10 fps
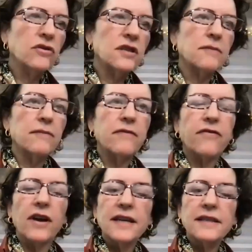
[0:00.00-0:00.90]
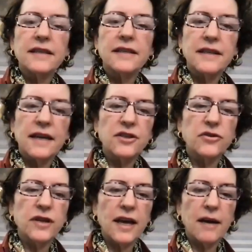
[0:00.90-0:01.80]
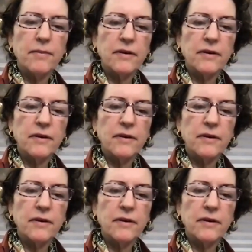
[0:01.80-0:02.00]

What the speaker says: some phrases as you tap.